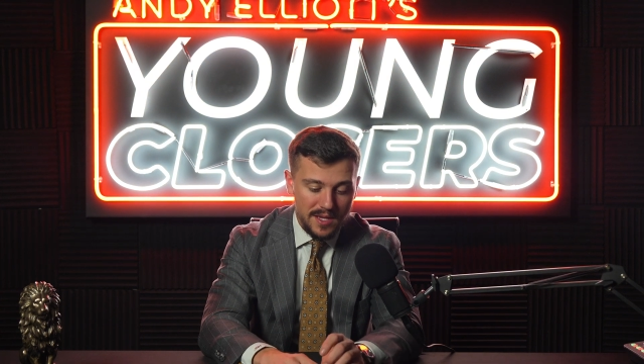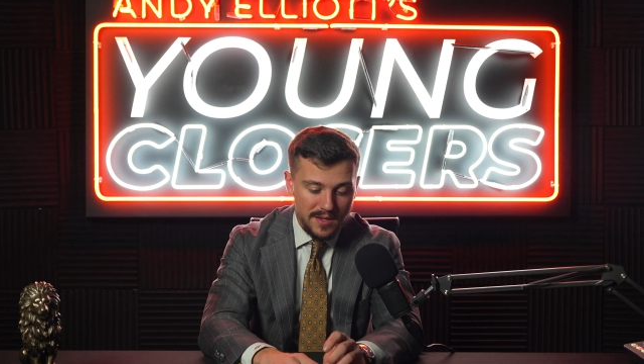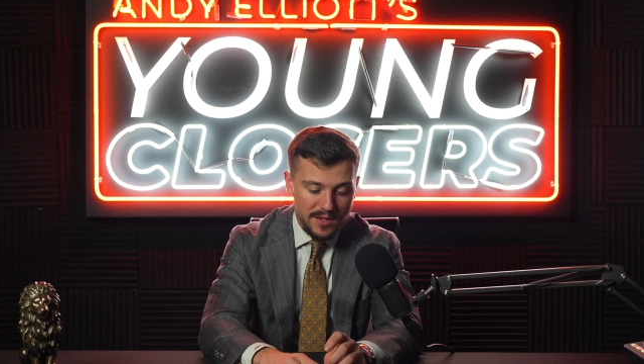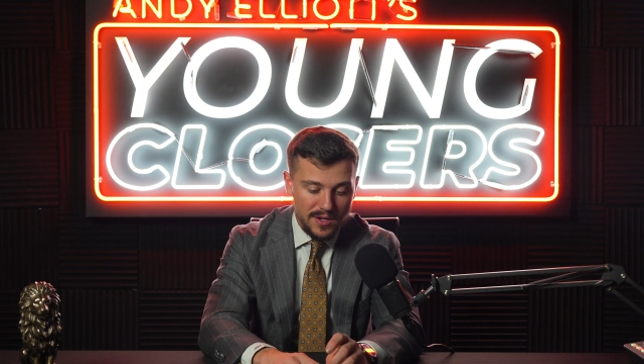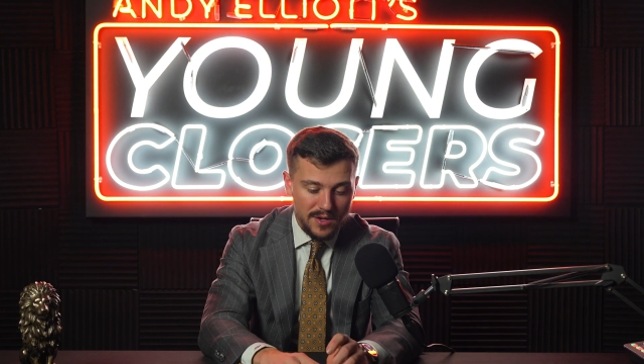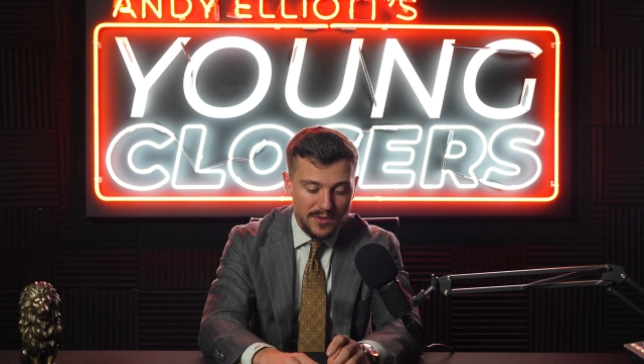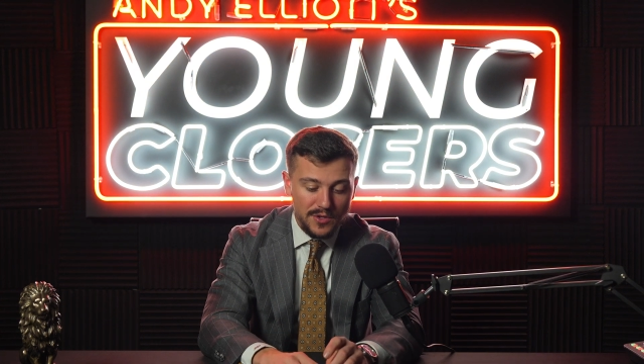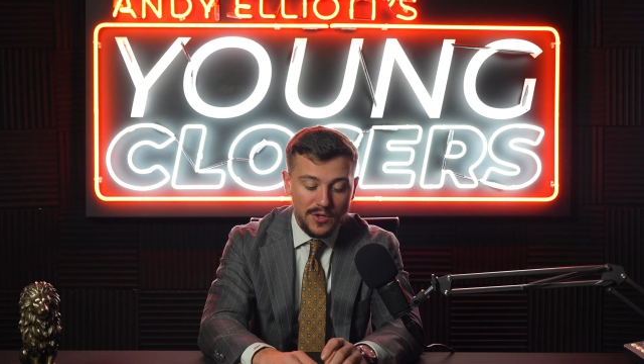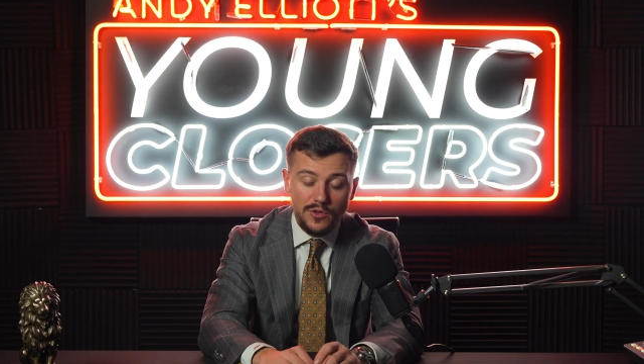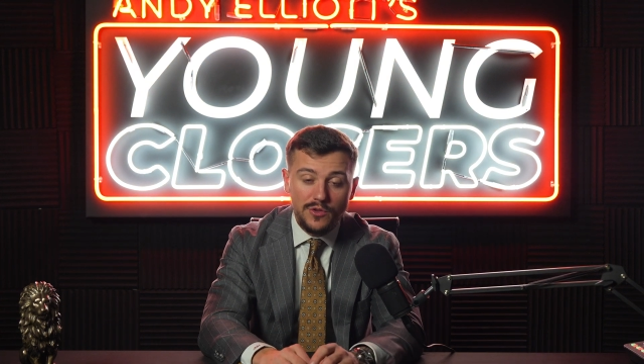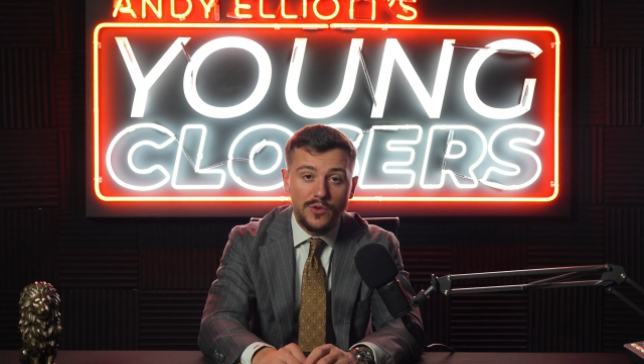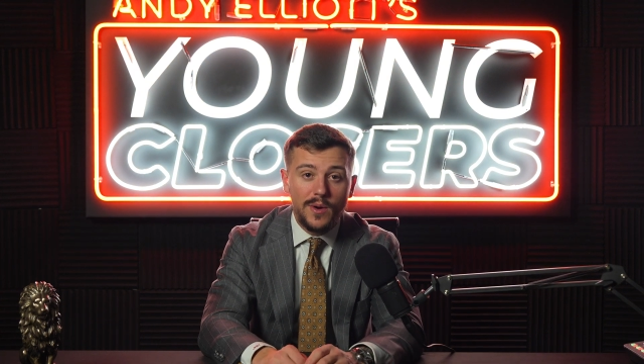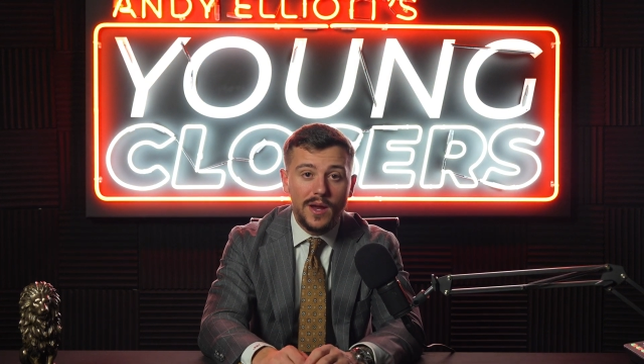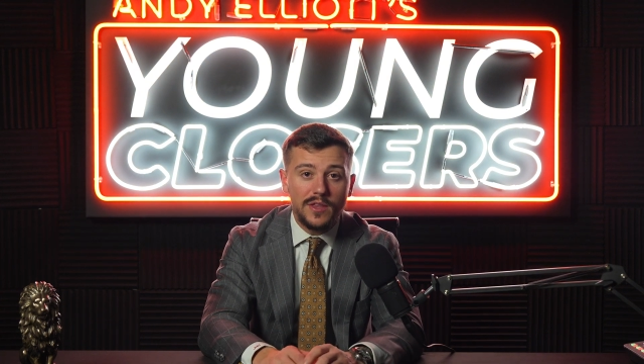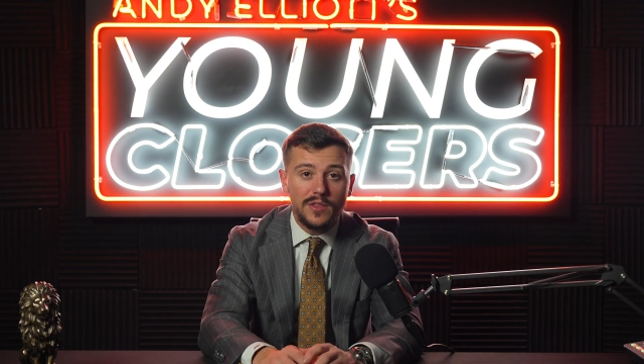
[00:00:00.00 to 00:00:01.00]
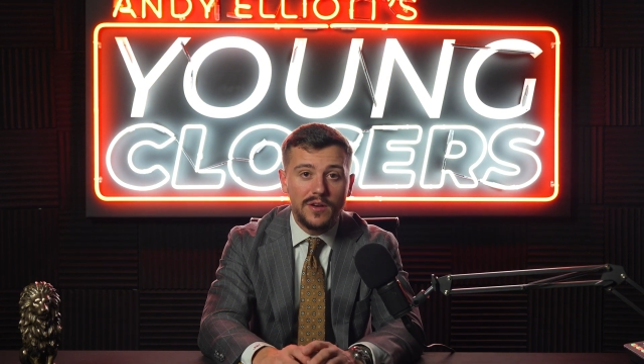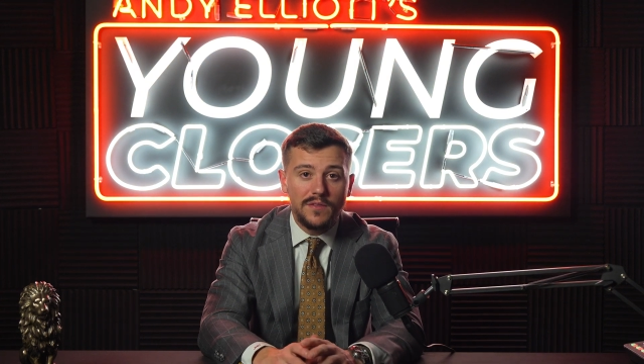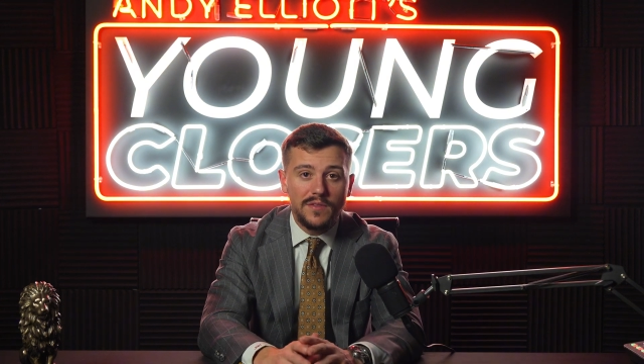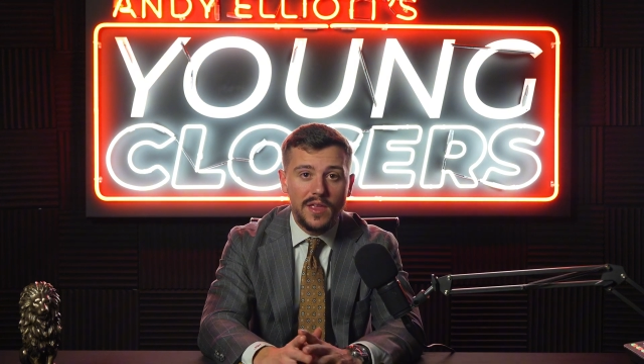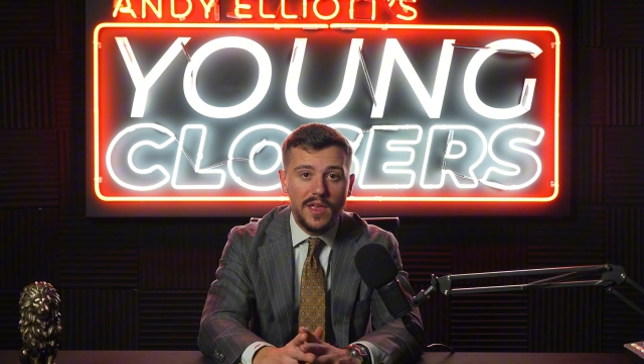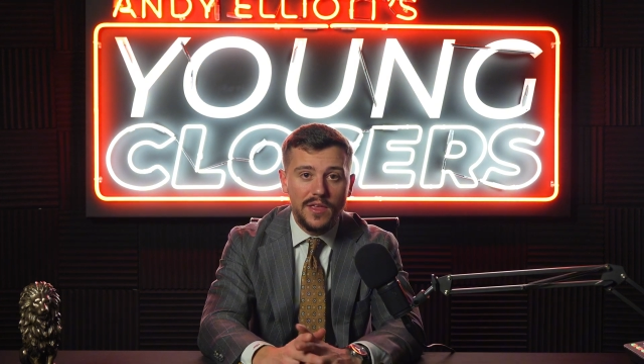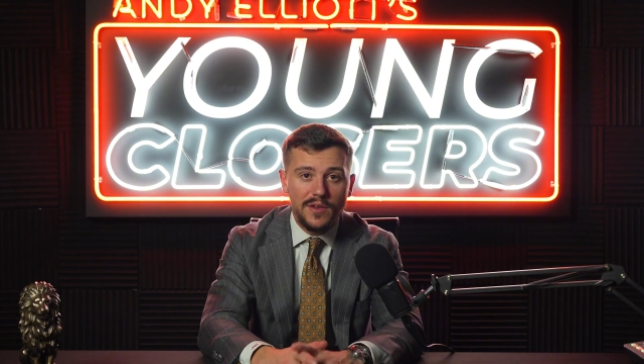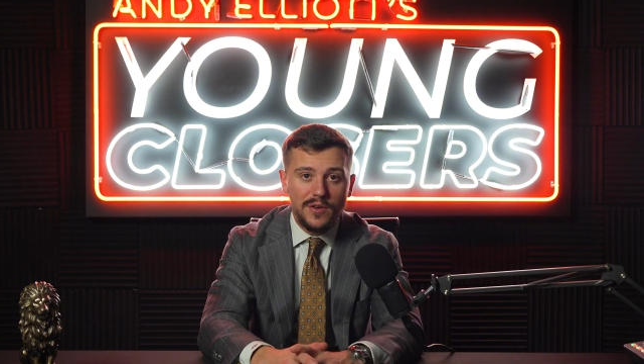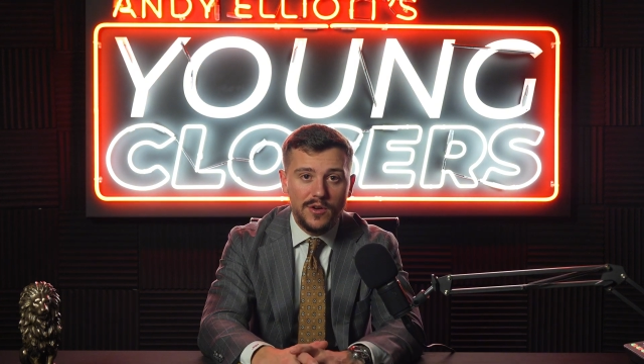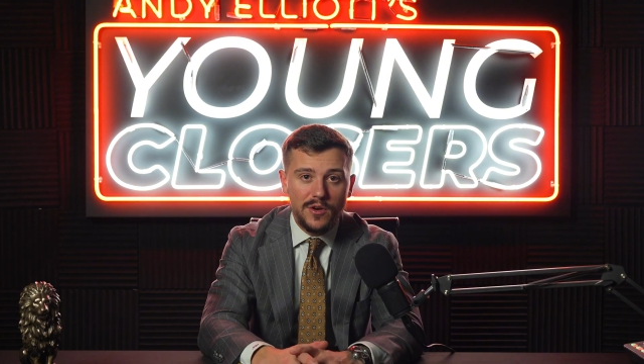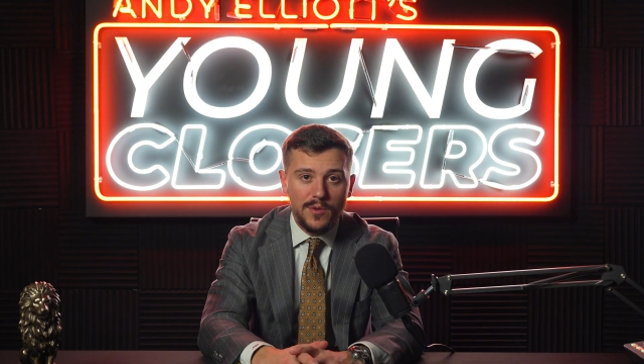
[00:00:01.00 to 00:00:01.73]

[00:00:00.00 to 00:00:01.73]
the new director of the Elliott Group